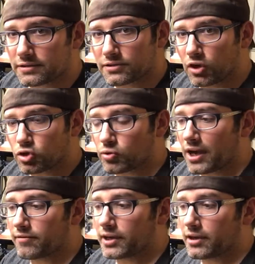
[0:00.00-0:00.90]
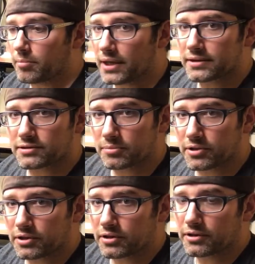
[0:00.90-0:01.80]
start driving it and make some
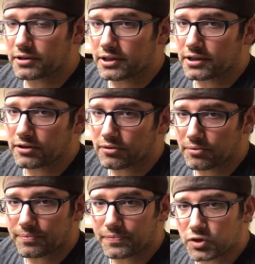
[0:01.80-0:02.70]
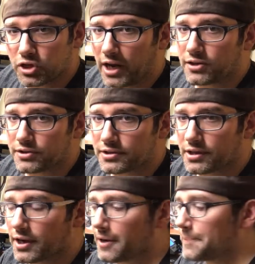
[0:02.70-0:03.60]
of the changes
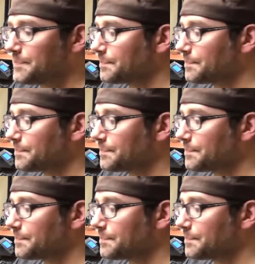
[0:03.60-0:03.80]
there.